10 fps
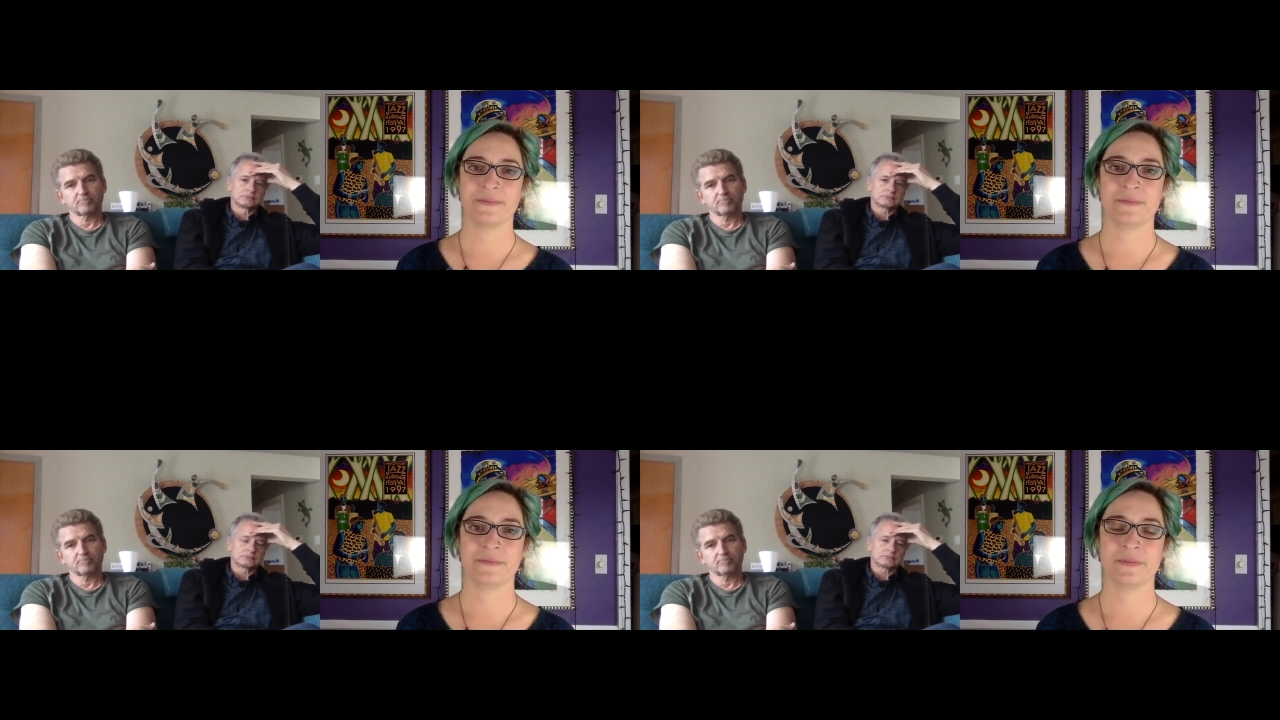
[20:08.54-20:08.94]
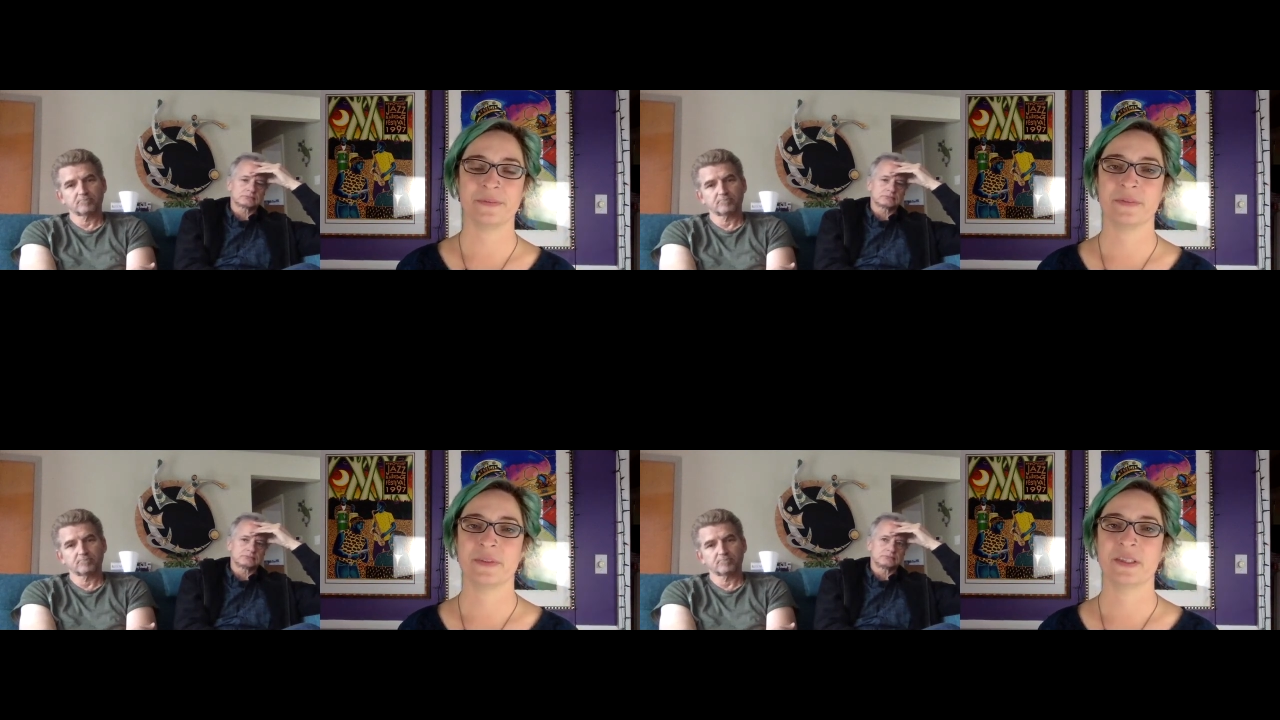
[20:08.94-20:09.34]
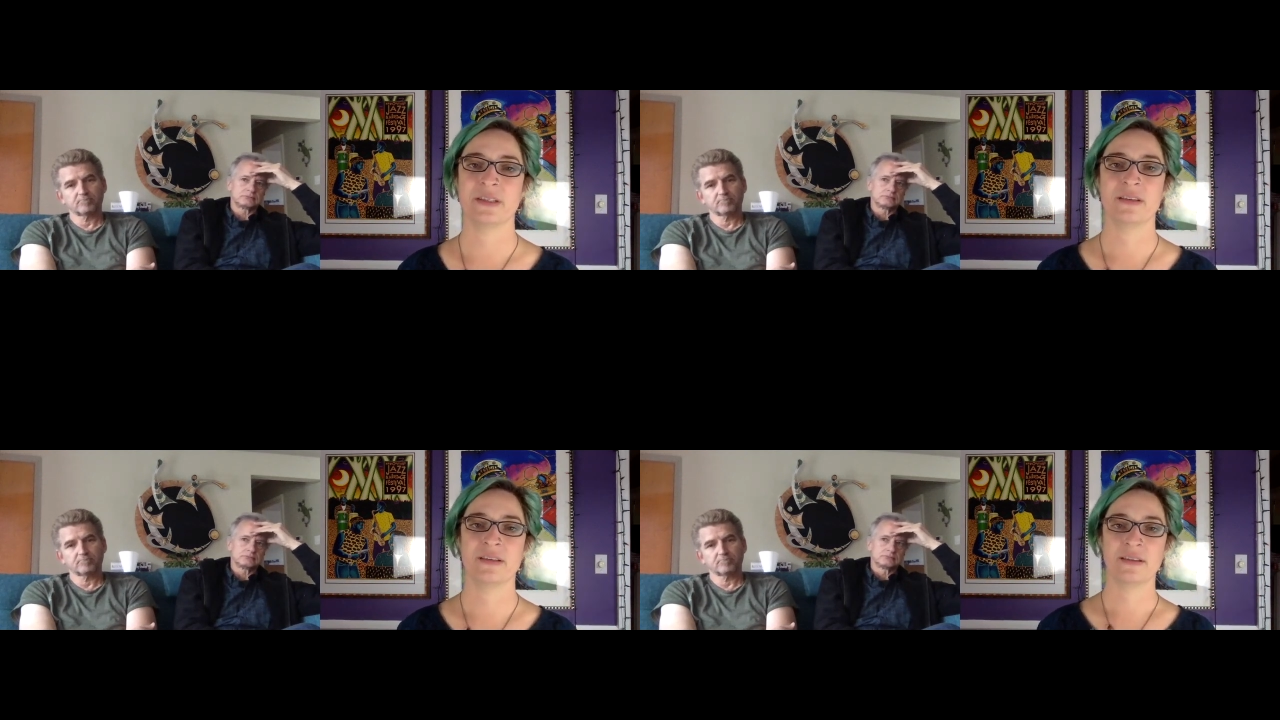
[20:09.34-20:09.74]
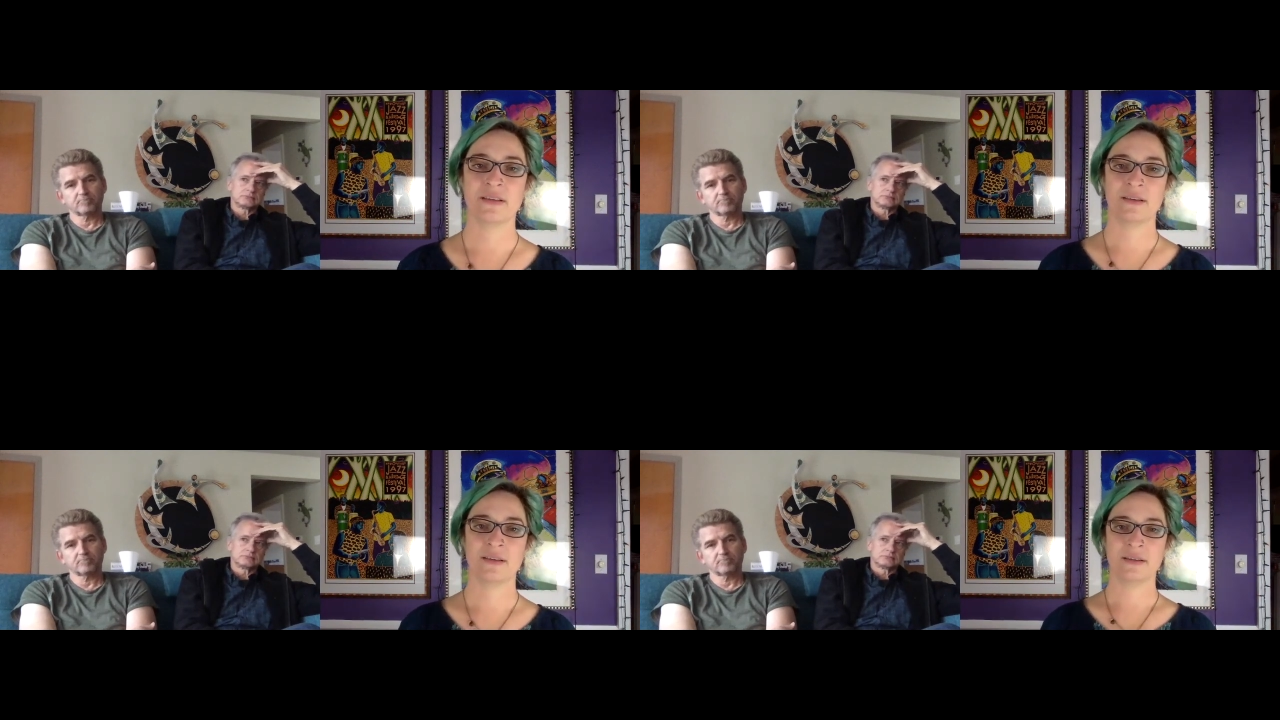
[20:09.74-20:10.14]

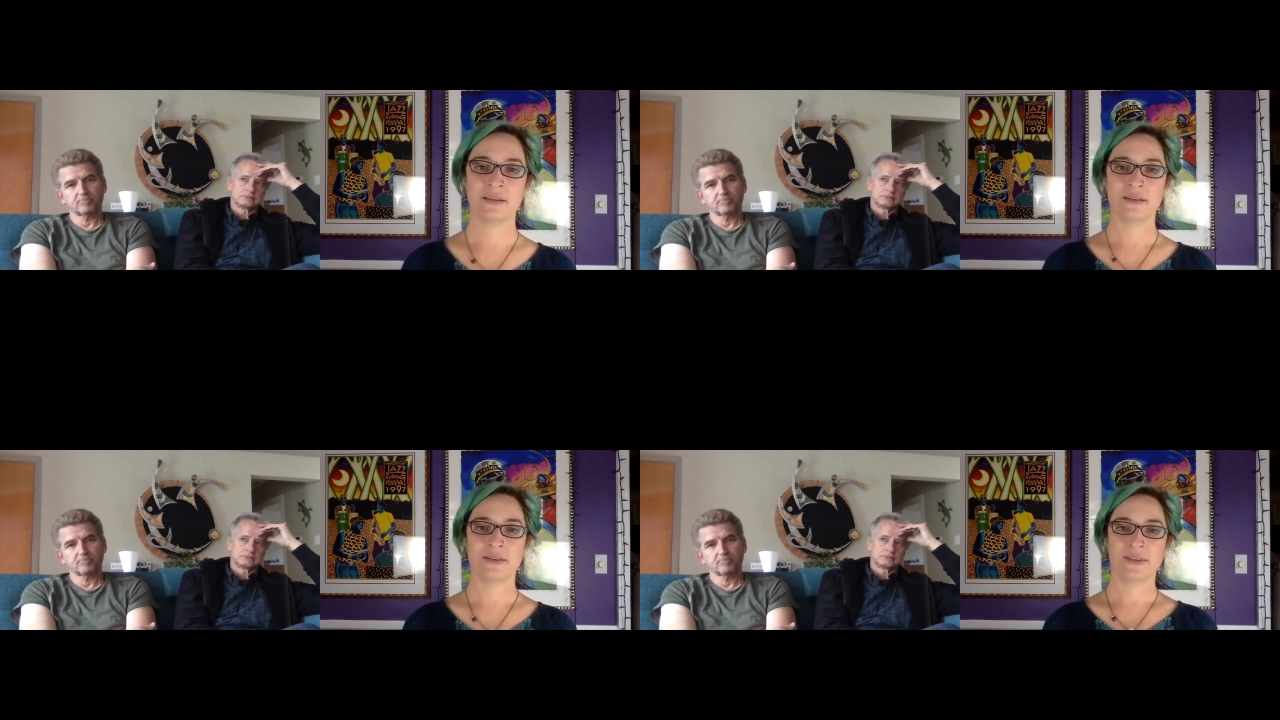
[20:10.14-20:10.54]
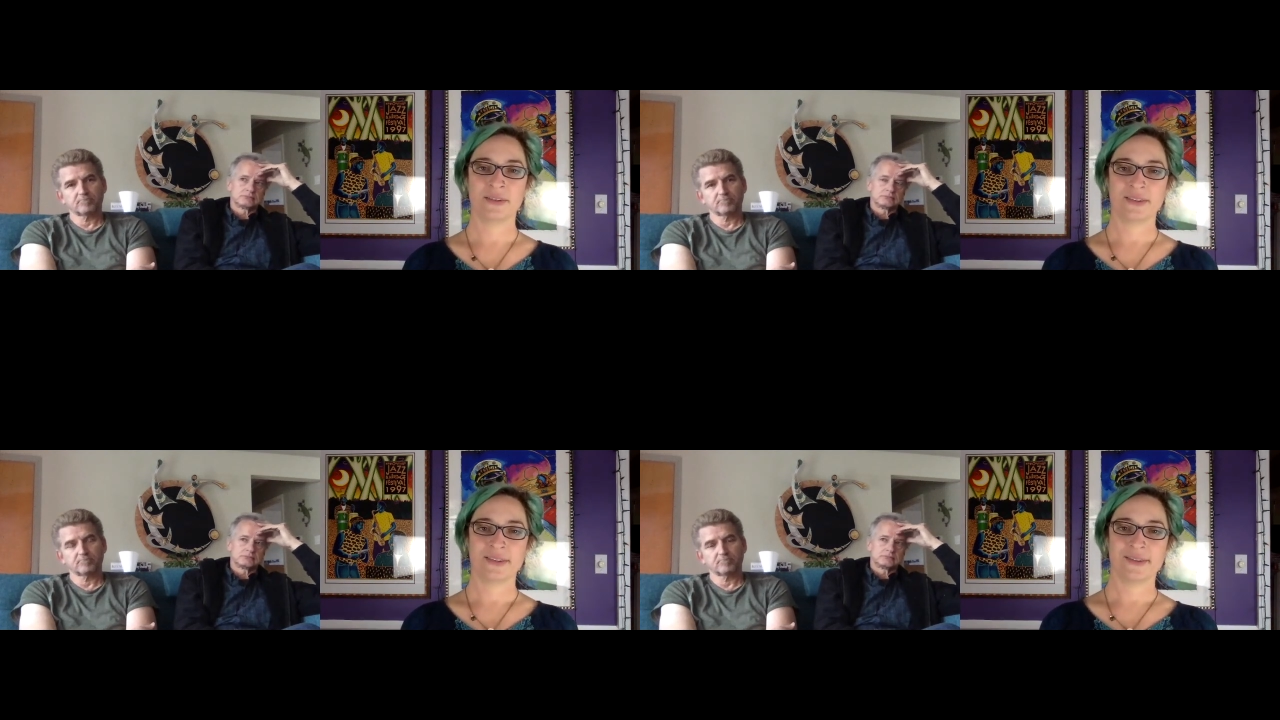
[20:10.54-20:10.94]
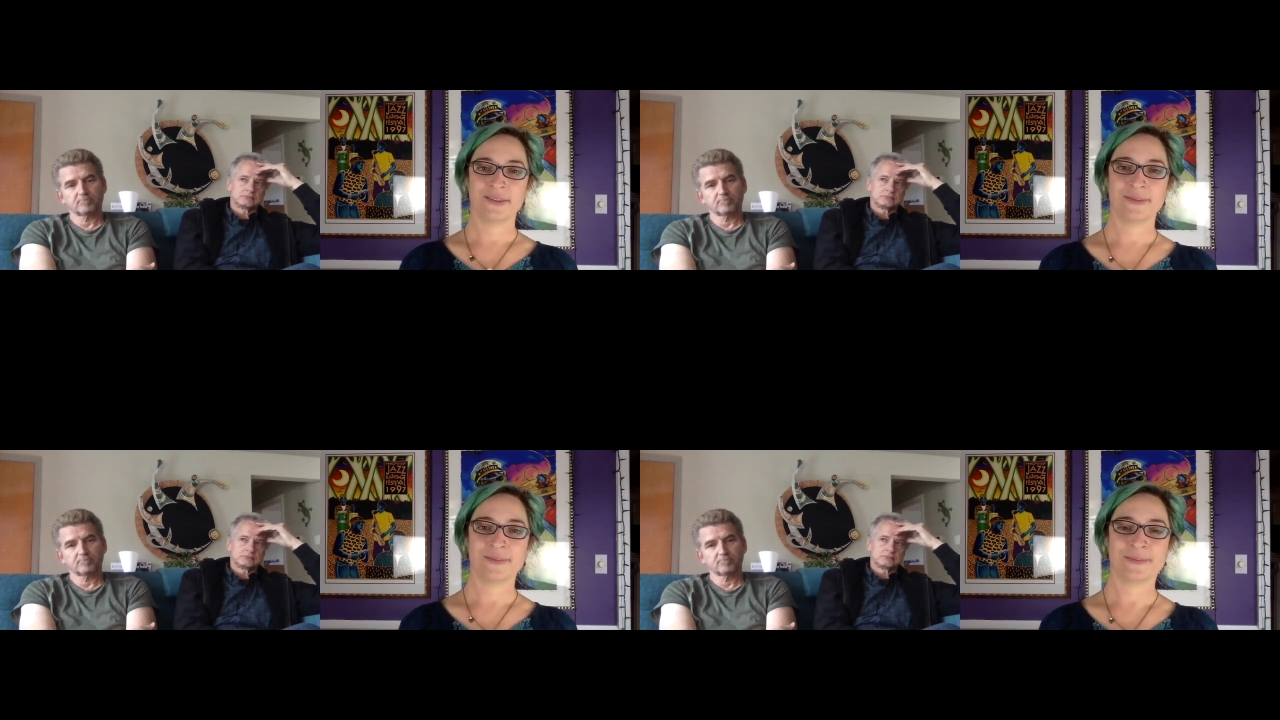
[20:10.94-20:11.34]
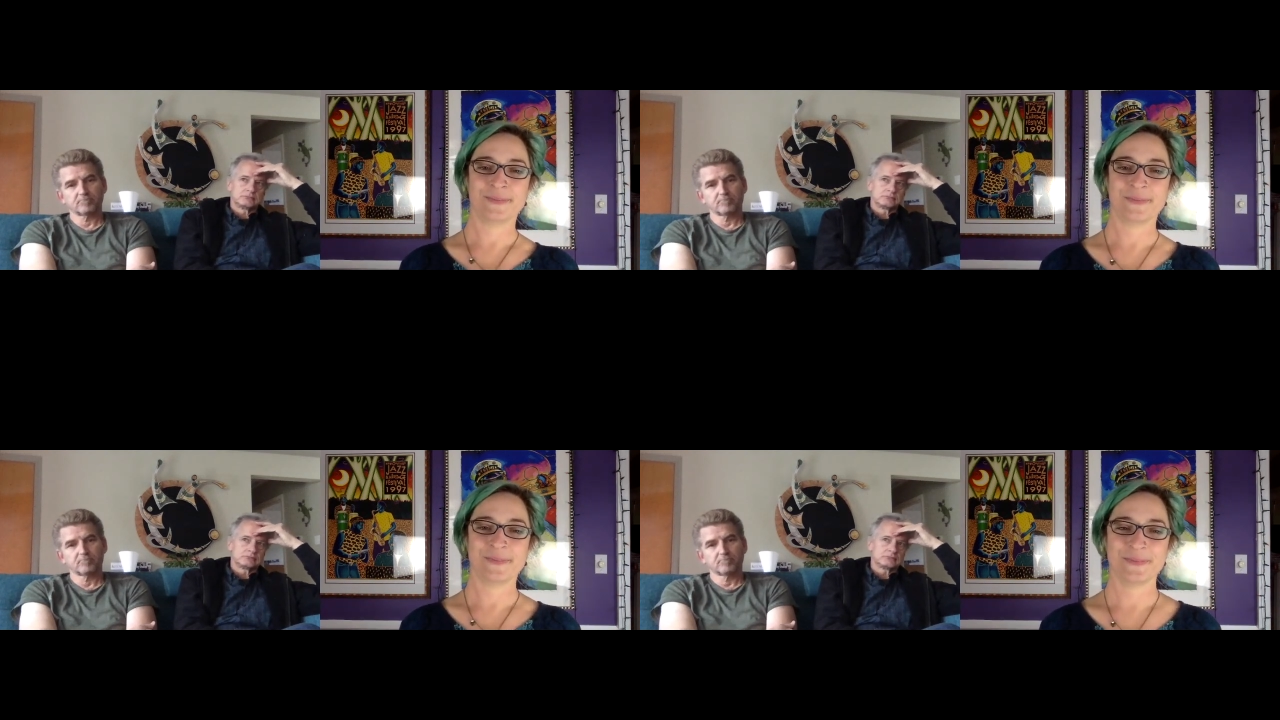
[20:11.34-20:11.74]

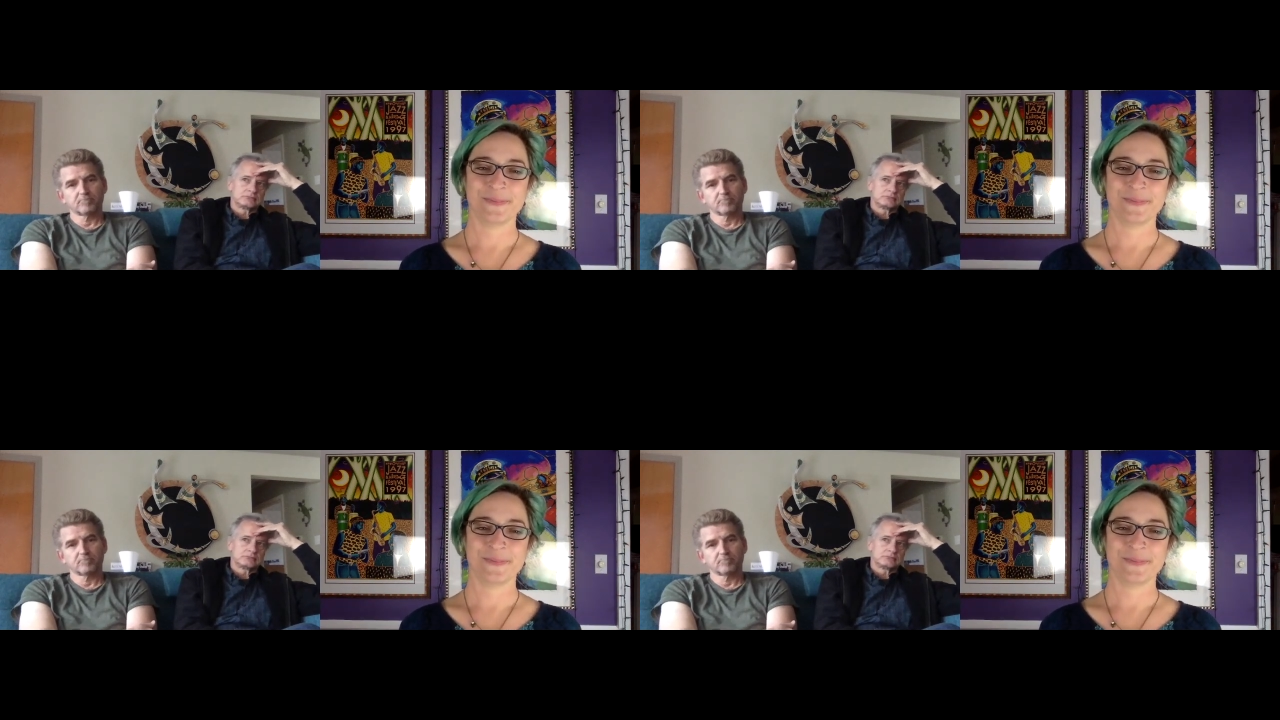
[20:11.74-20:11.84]
Nothing is said.